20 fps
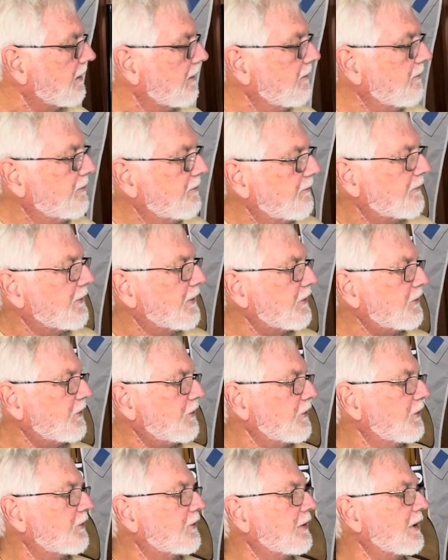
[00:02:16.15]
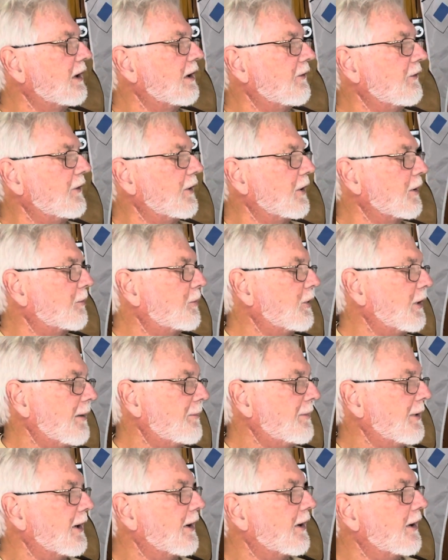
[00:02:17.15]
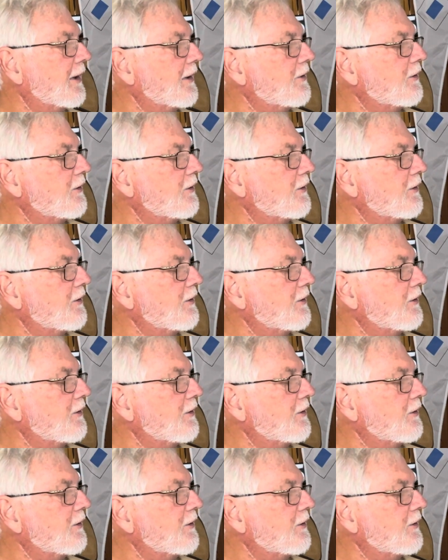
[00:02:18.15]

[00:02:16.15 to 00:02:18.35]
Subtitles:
This is their prep area.